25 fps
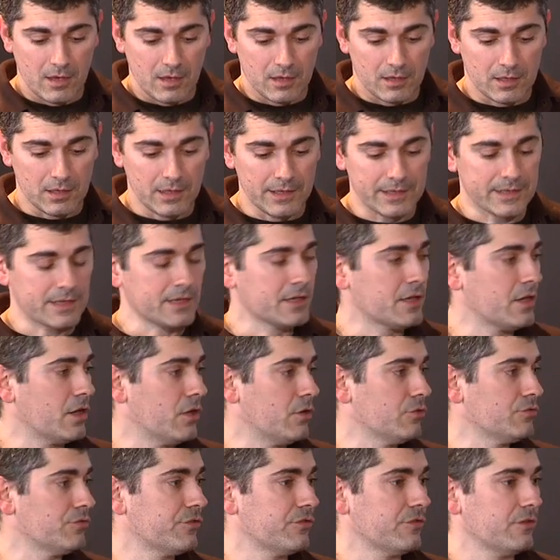click
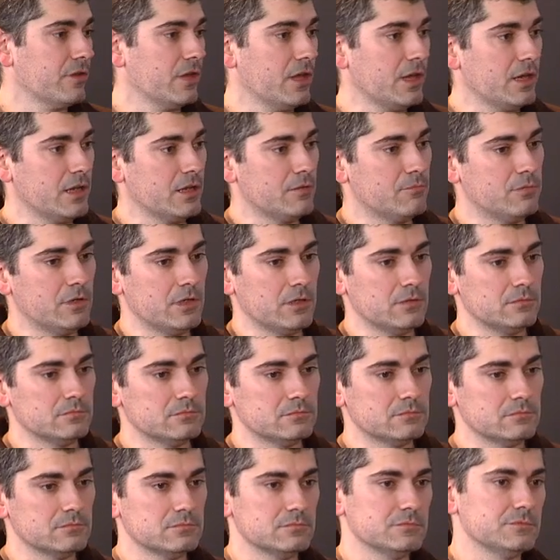encode, and it will
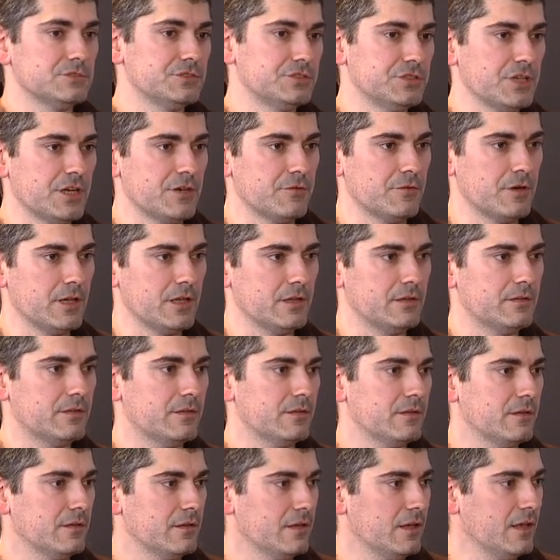generate
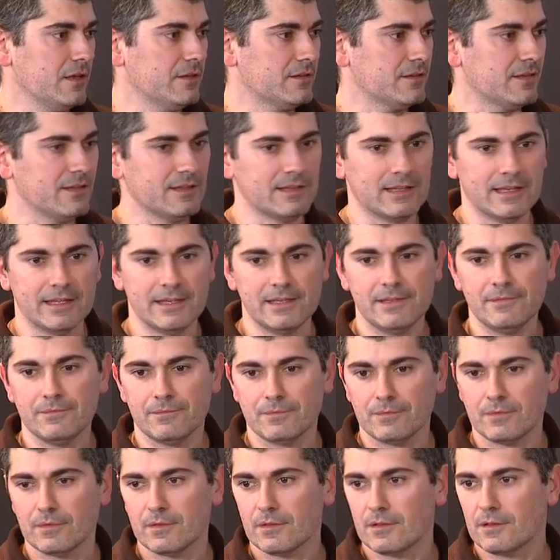instantly
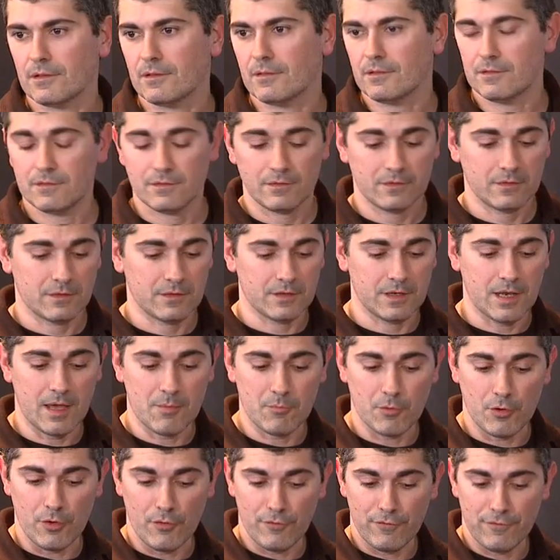the
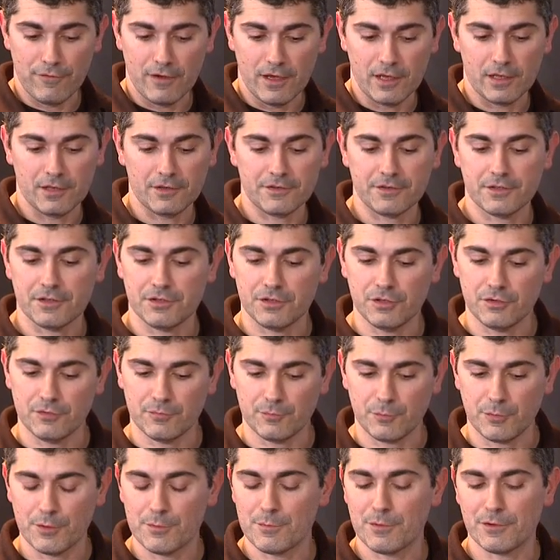number of files that you've
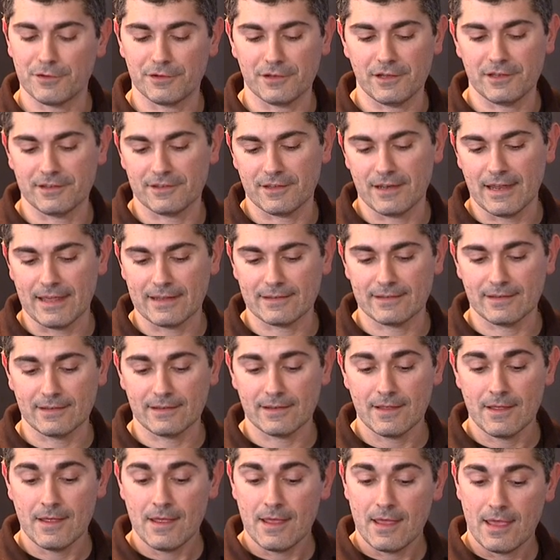previously selected,
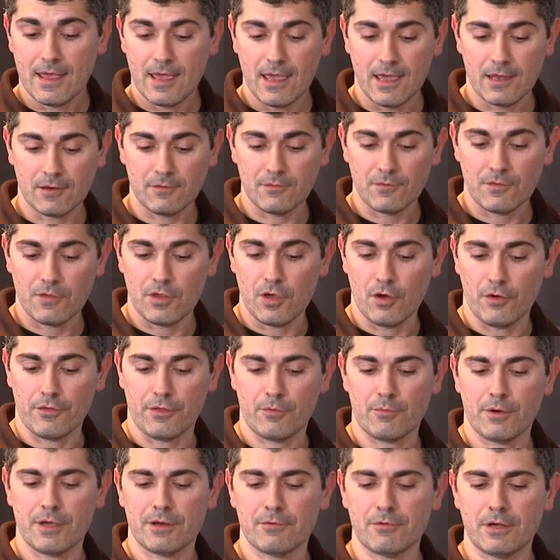and the other
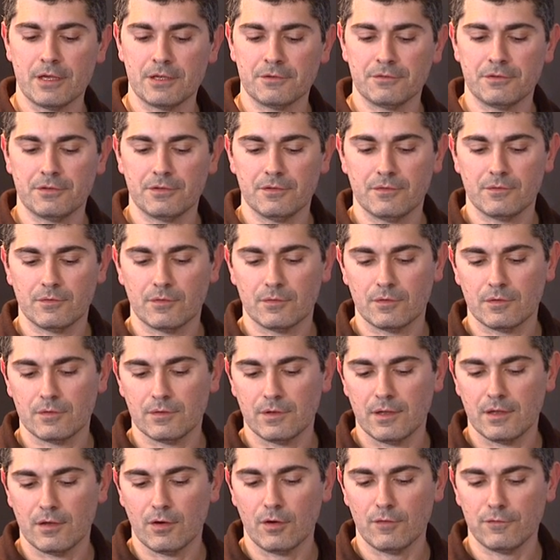way around,
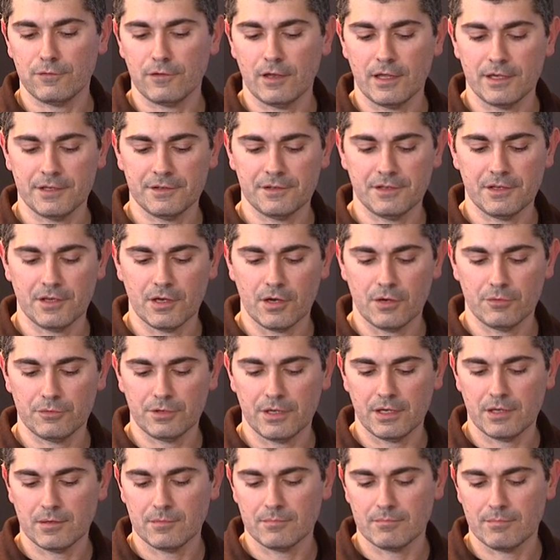offline
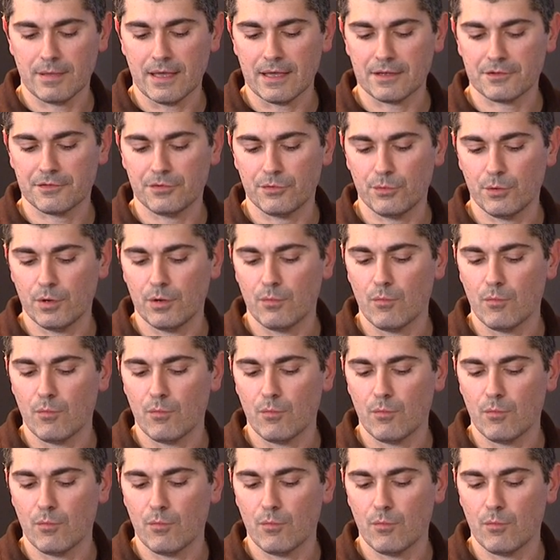decoding back to a